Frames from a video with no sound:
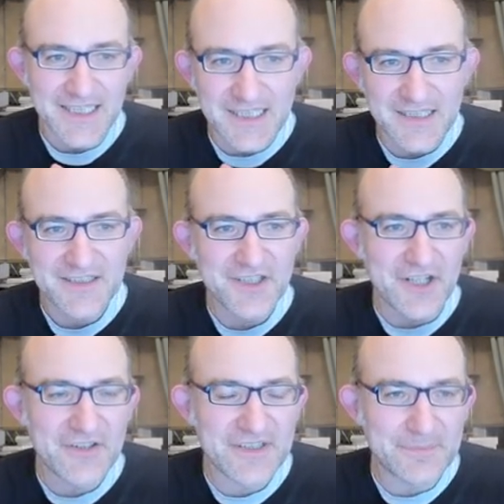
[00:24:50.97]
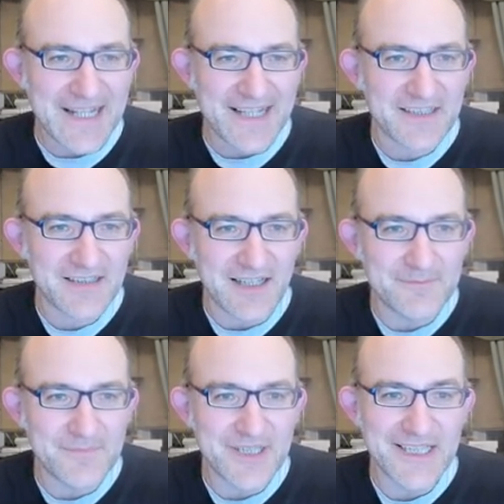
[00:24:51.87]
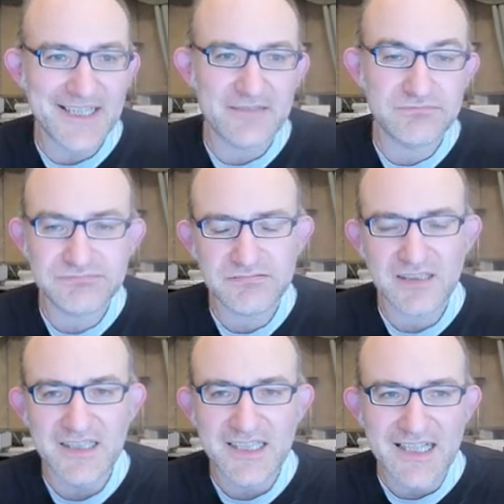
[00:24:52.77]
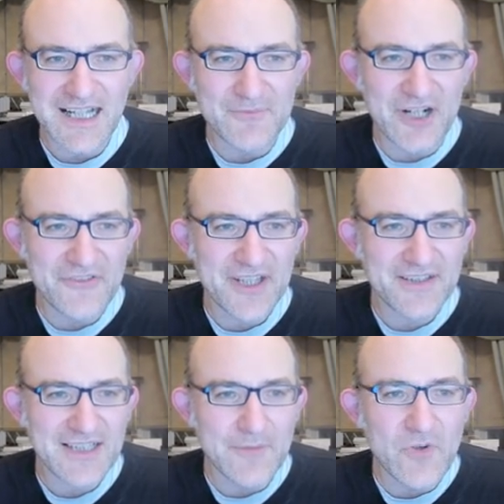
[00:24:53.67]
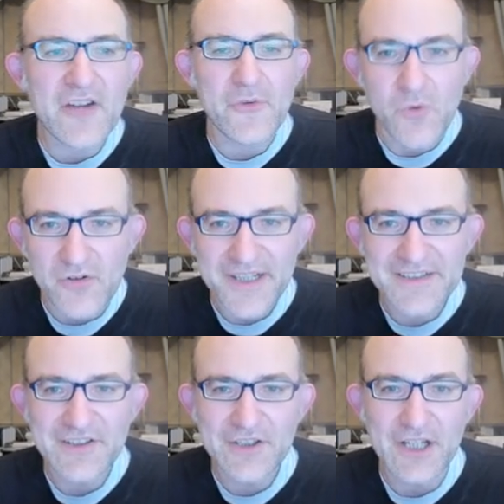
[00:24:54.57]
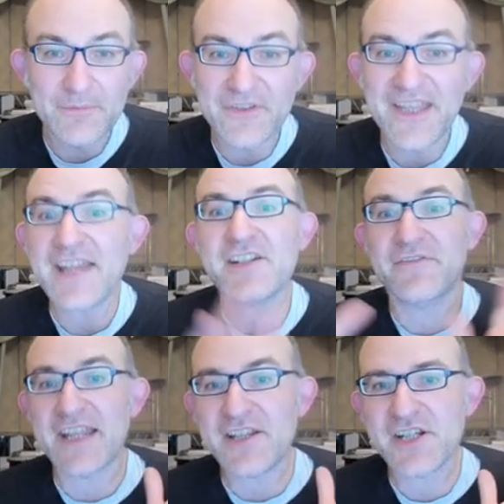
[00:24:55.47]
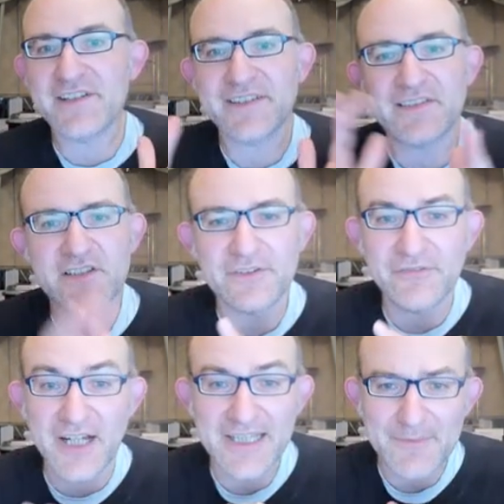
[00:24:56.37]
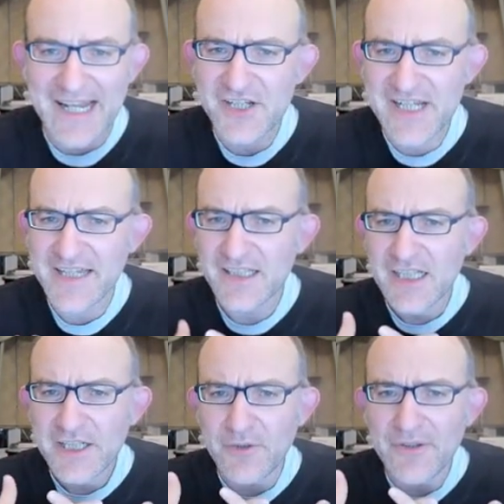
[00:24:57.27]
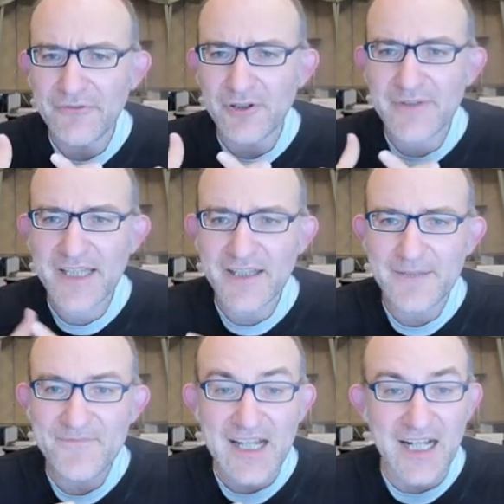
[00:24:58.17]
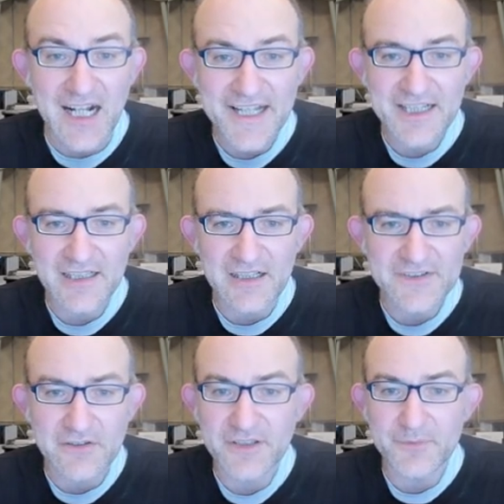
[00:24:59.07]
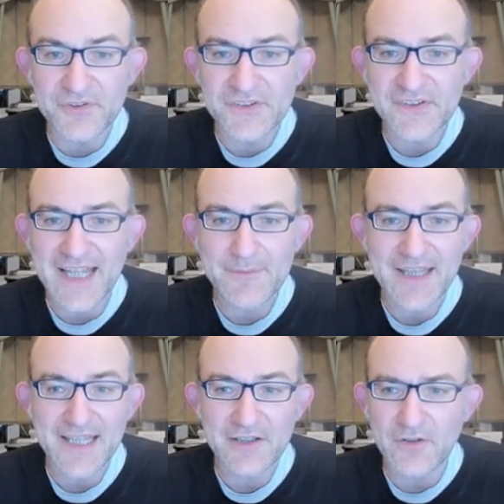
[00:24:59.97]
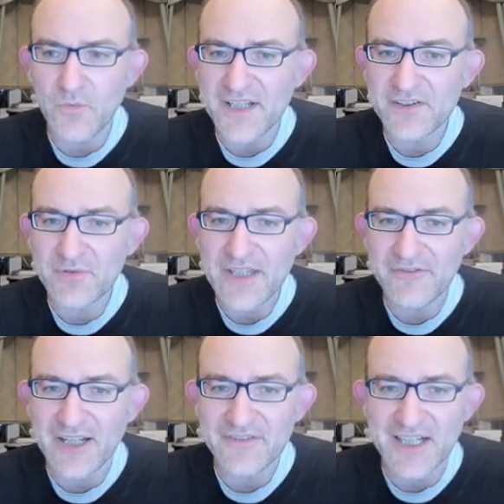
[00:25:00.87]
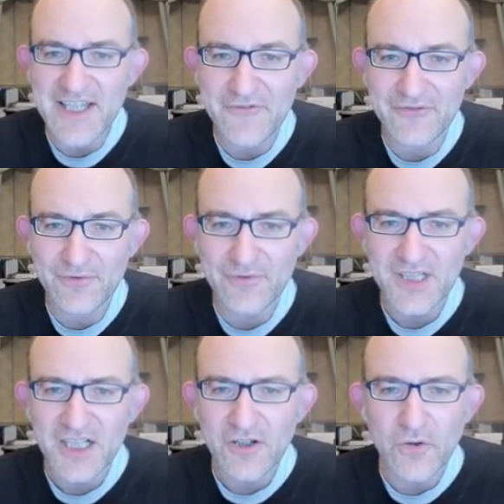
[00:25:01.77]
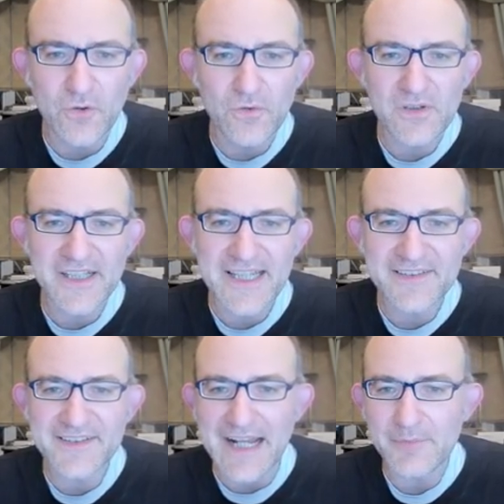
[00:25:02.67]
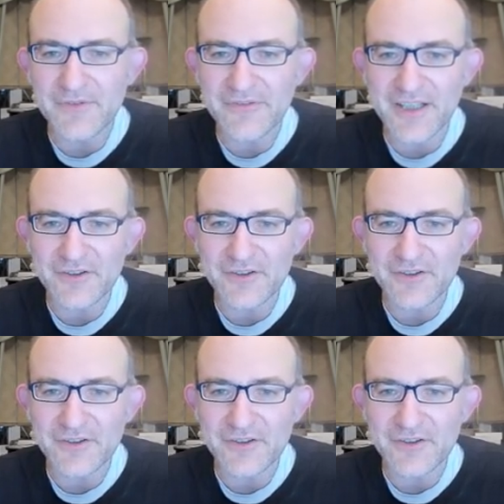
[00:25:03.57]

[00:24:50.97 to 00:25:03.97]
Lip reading: as black I'm rather worried, but the engines is just fine. I mean, actually, we're following a high class correspondence game here. White's 25-94, Hall against Daubenfeld,